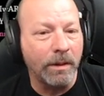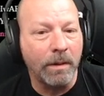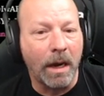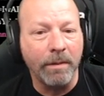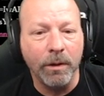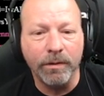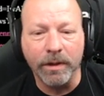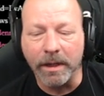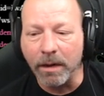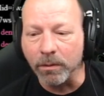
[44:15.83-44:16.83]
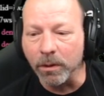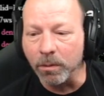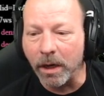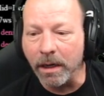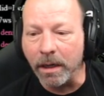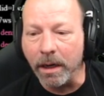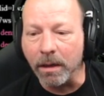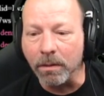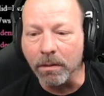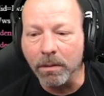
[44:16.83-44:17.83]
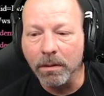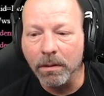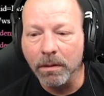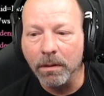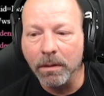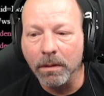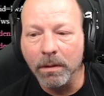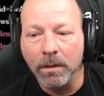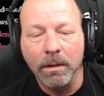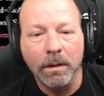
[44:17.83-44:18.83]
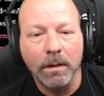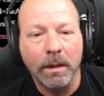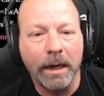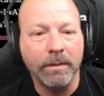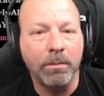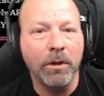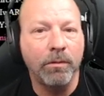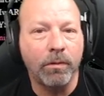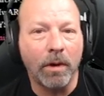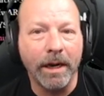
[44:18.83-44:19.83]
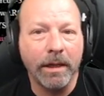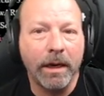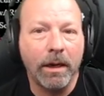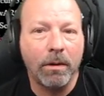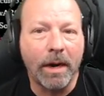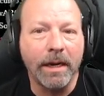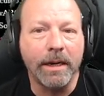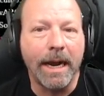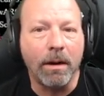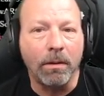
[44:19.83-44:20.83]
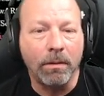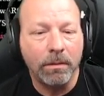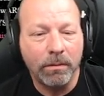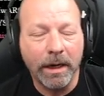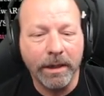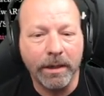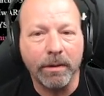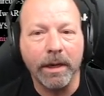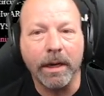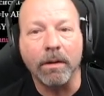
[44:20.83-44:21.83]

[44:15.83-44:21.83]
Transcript: I'd move into that room right now. I'd move right there, right now. Right here, right now.